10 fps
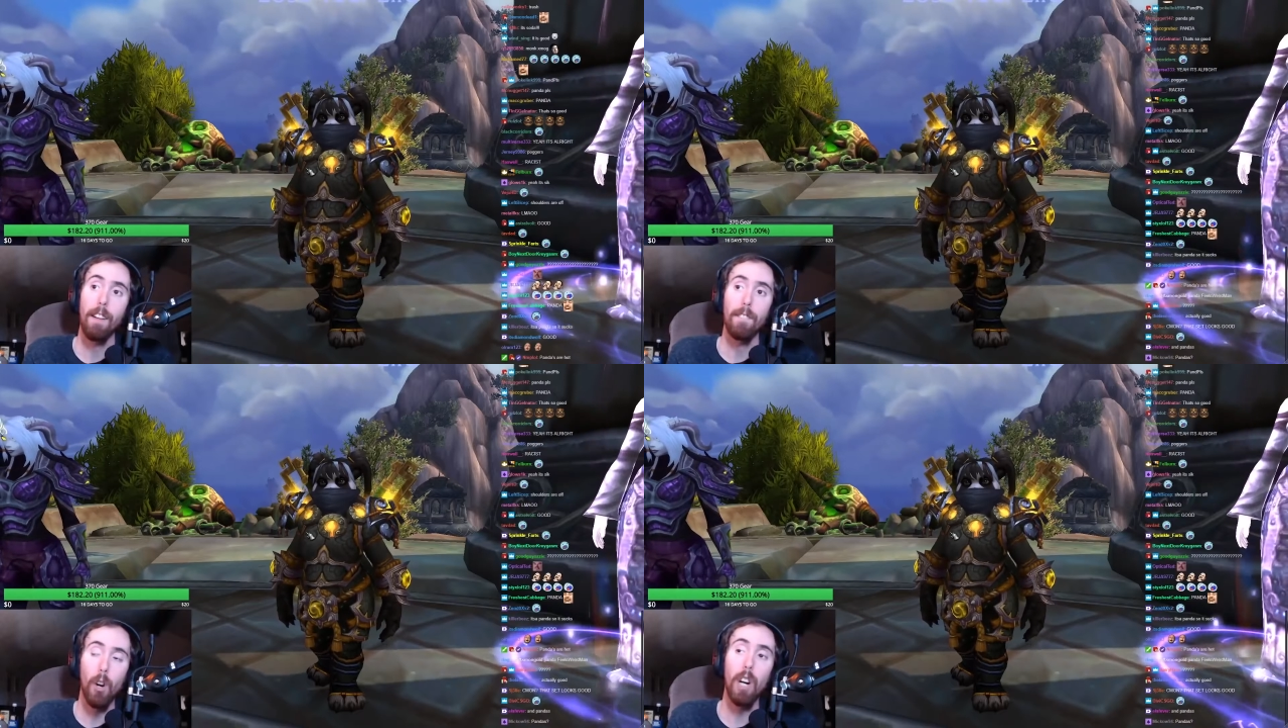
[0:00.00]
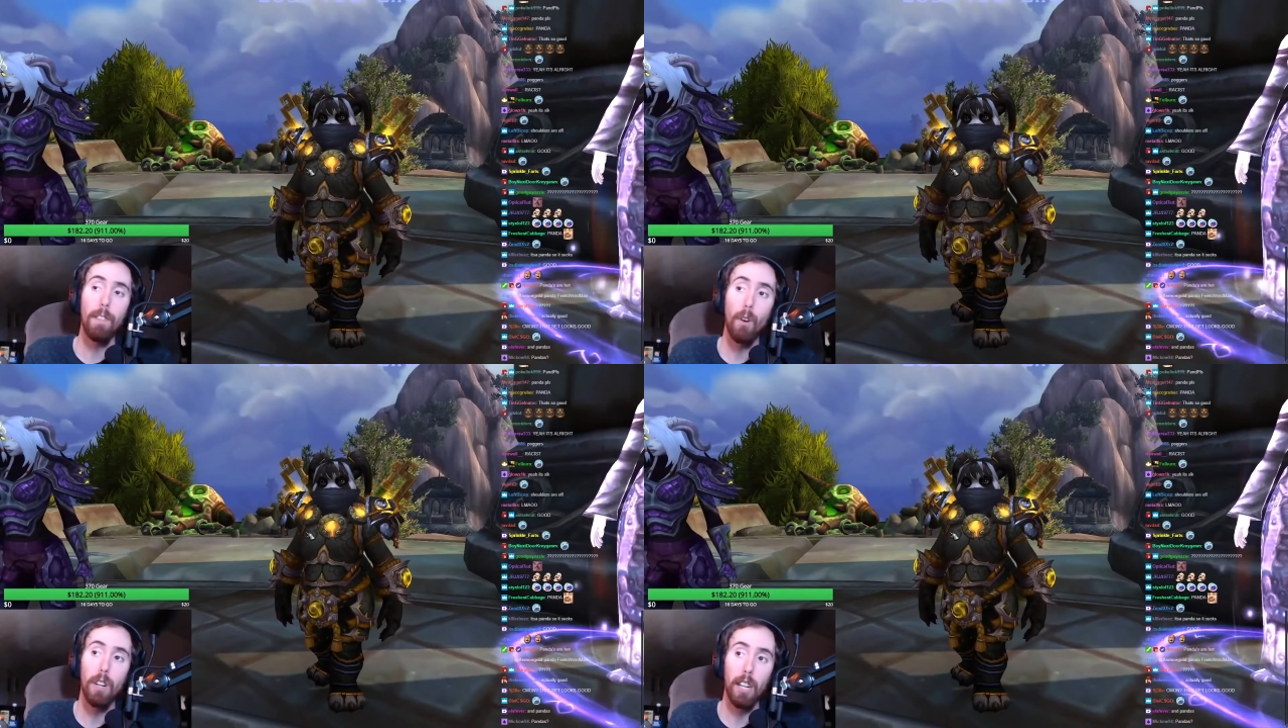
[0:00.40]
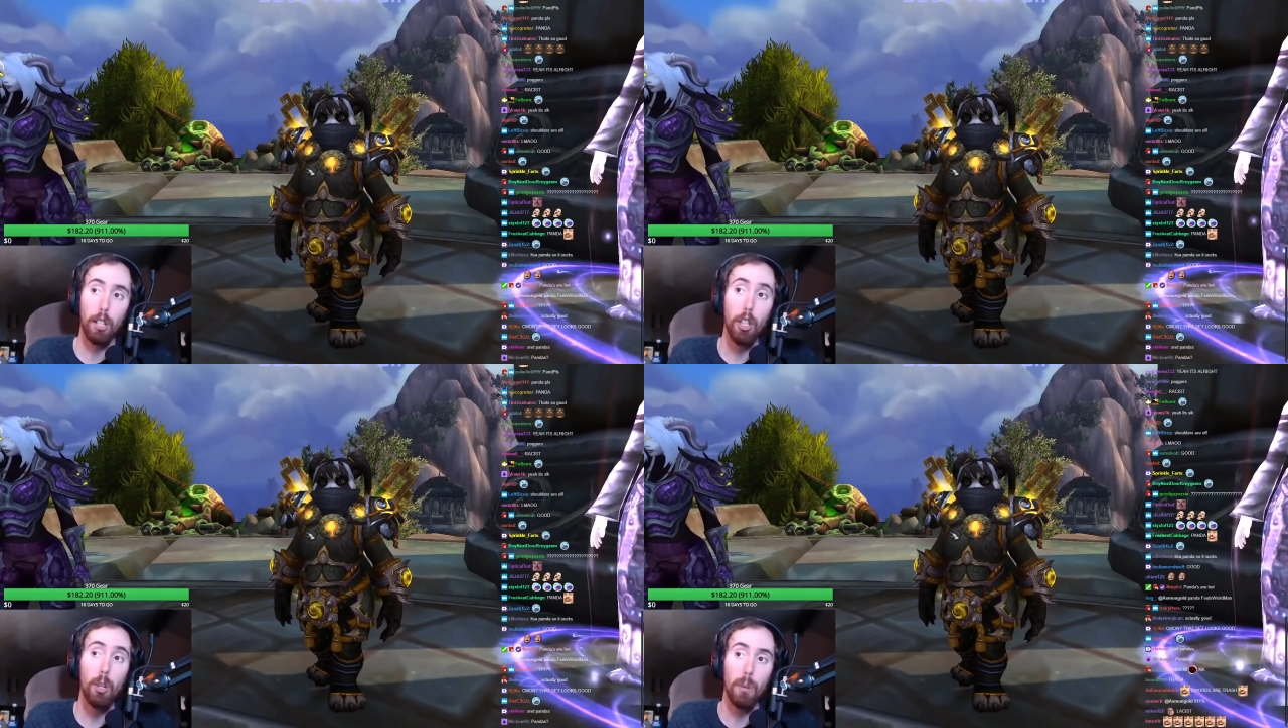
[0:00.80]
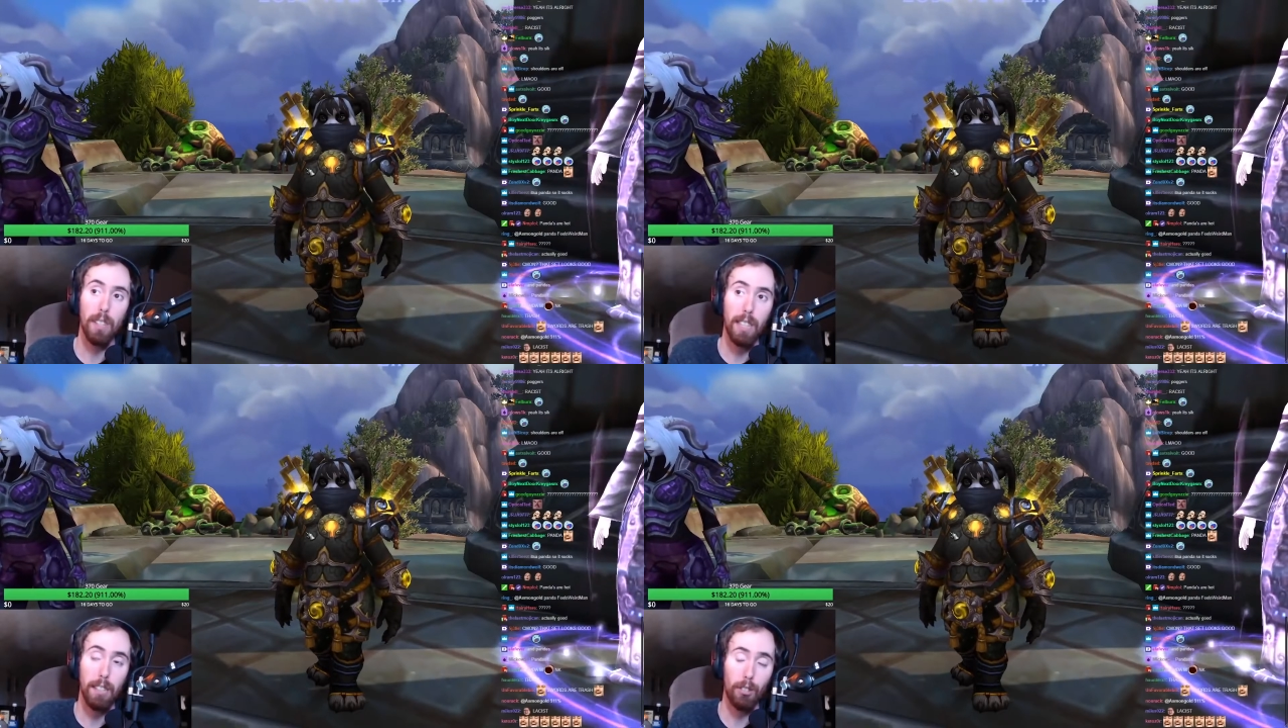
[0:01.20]
very, very
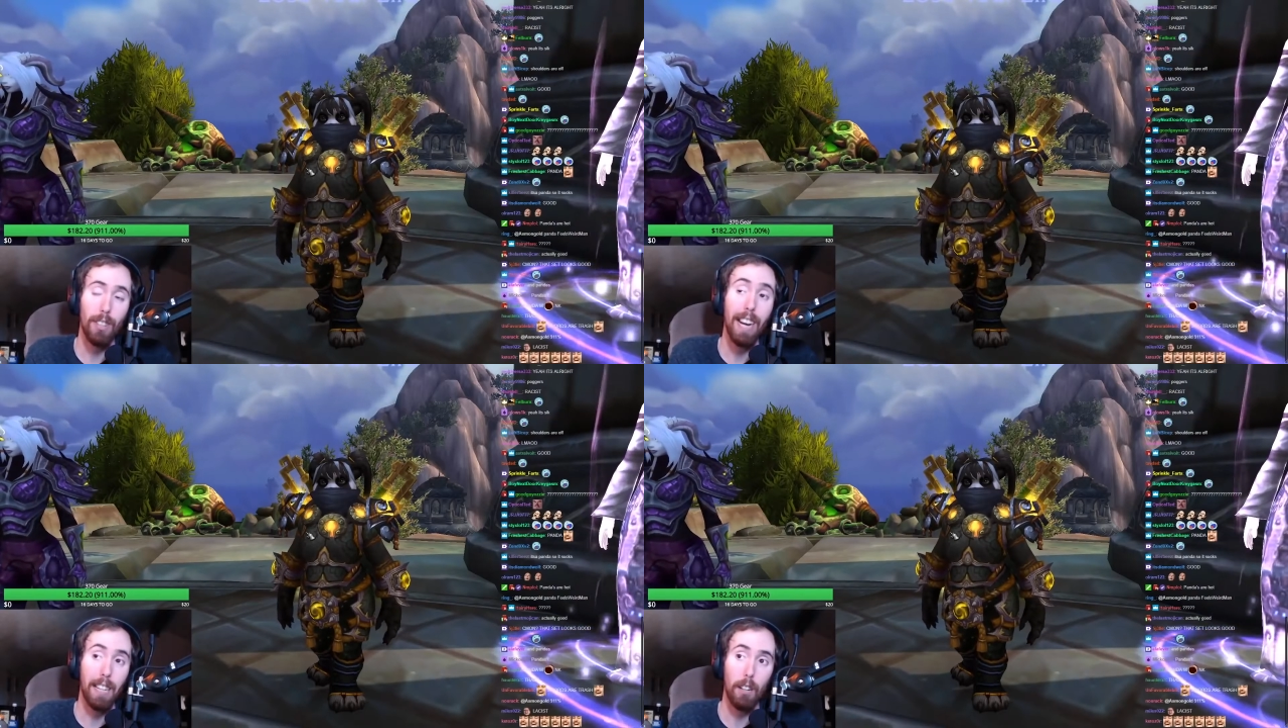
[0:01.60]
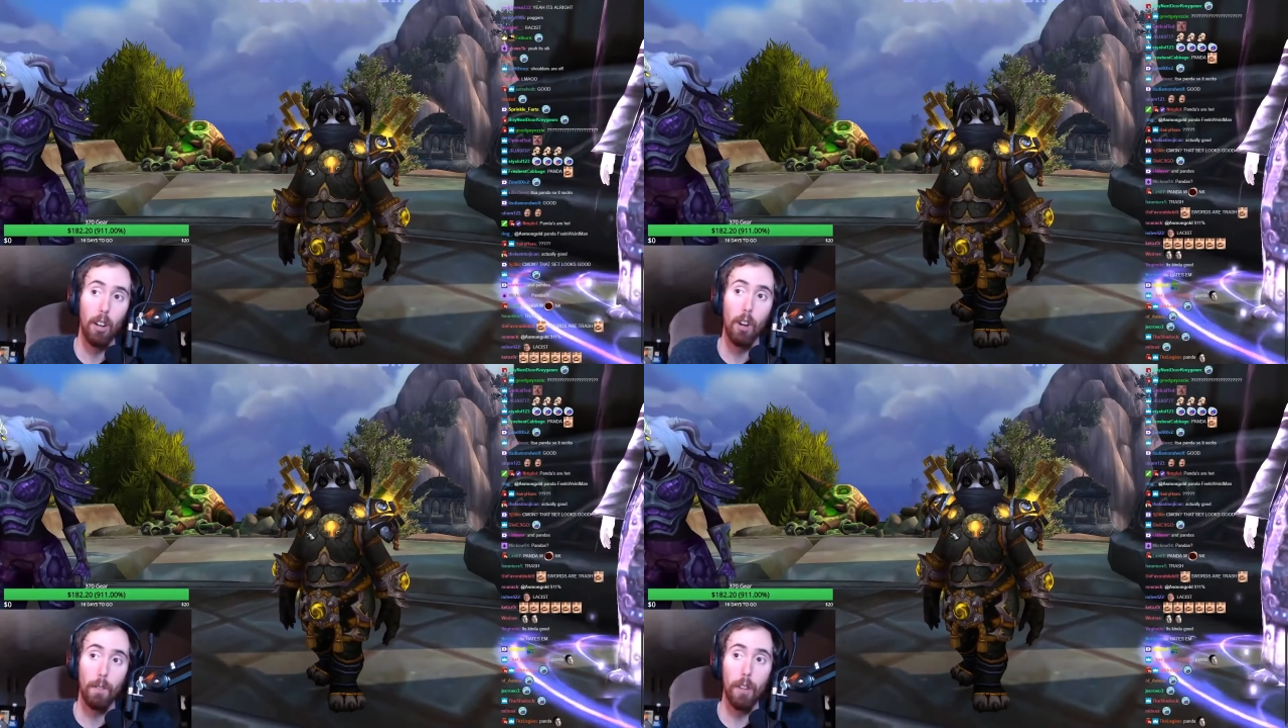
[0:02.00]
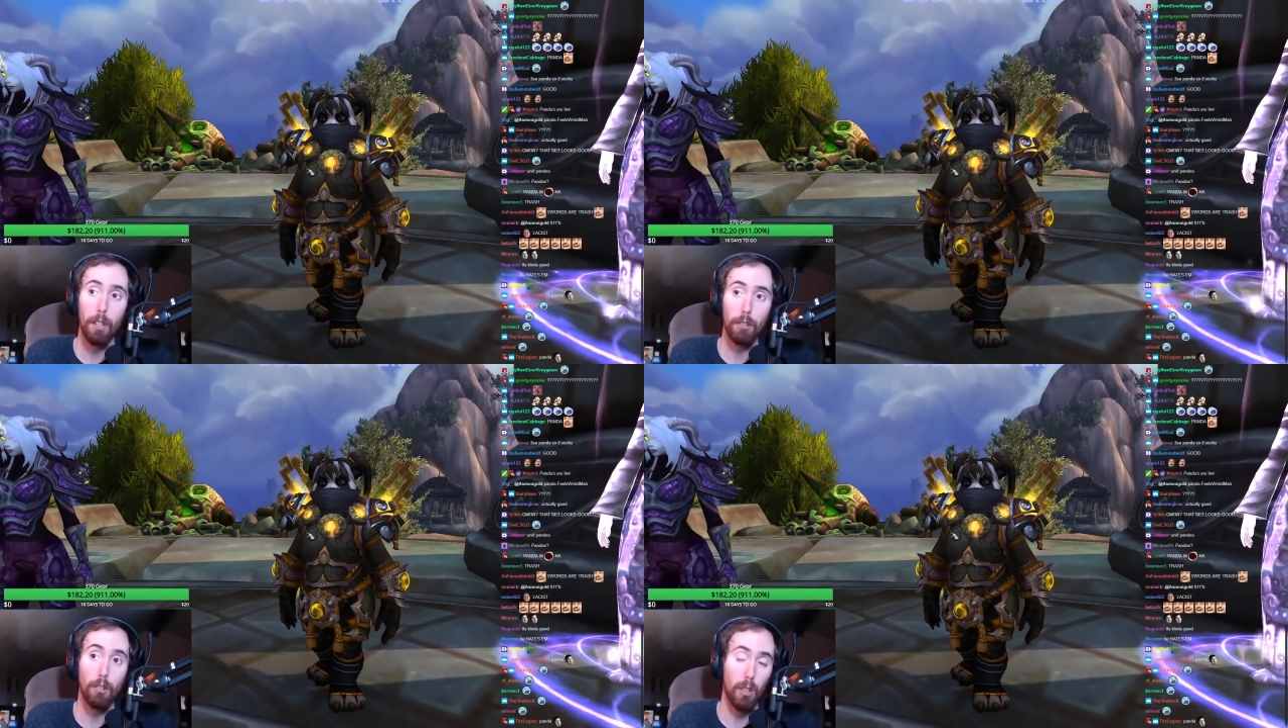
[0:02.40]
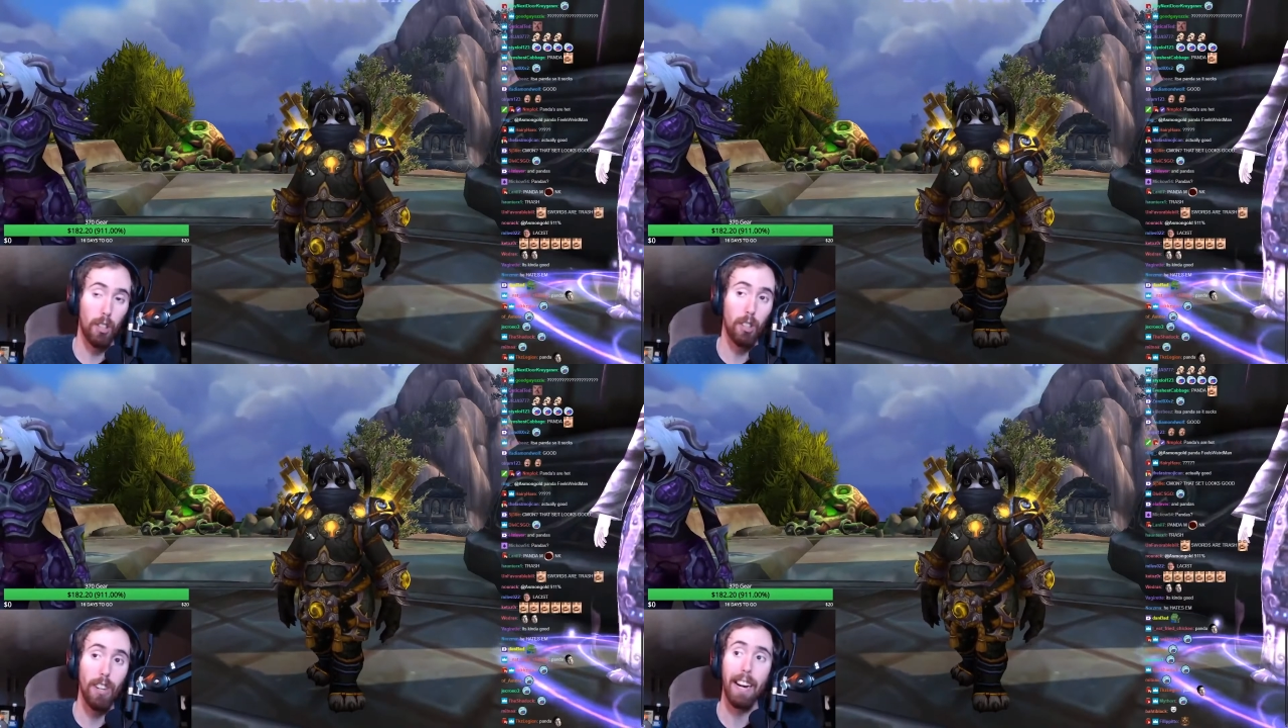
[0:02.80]
acute dislike for this
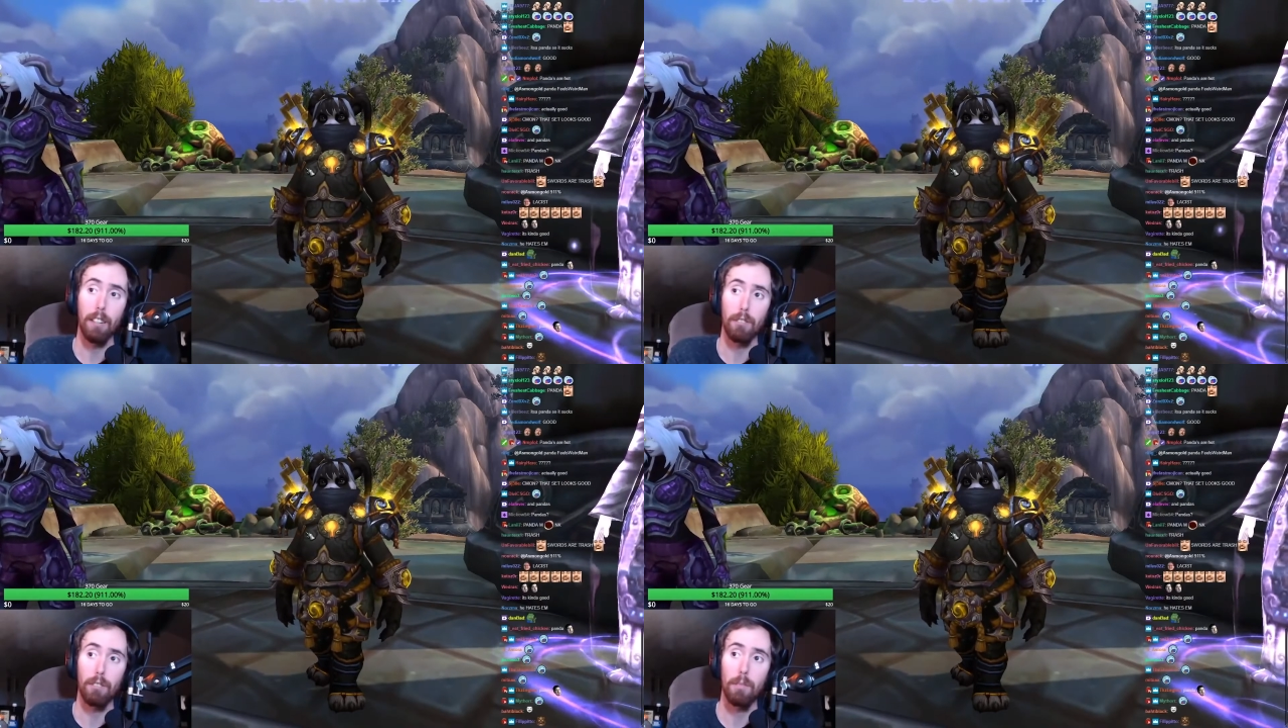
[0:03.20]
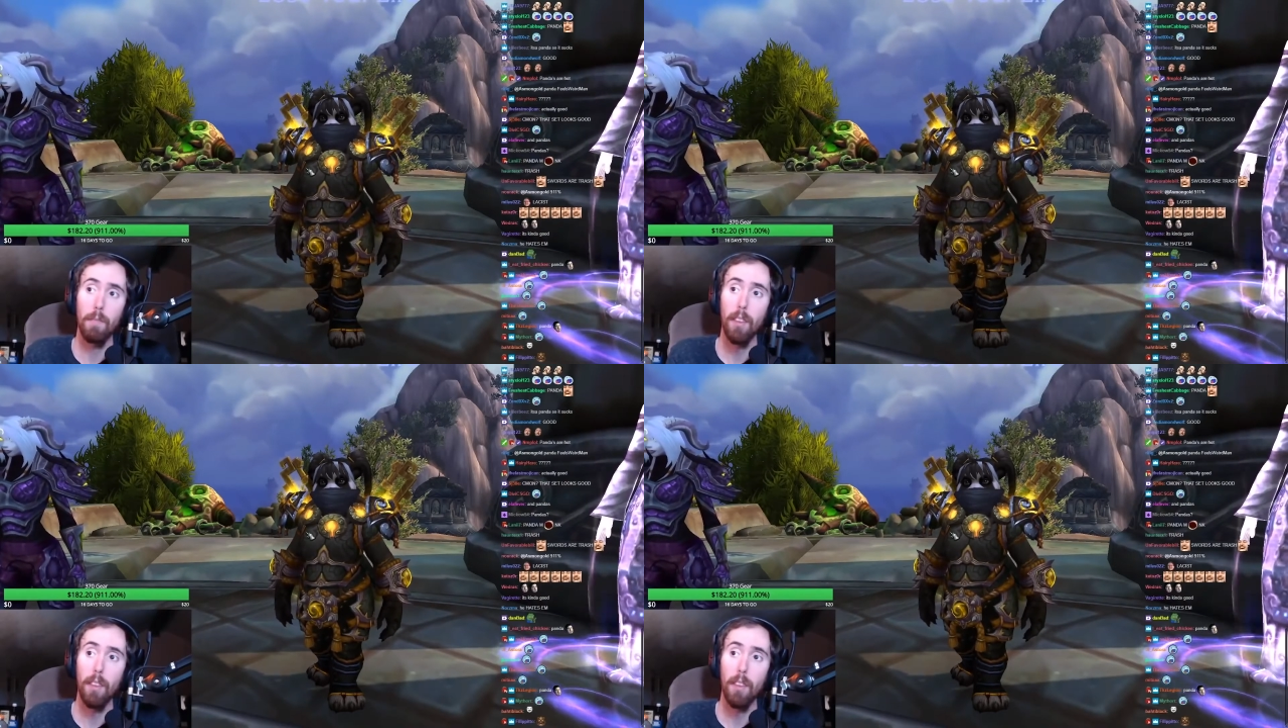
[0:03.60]
certain class,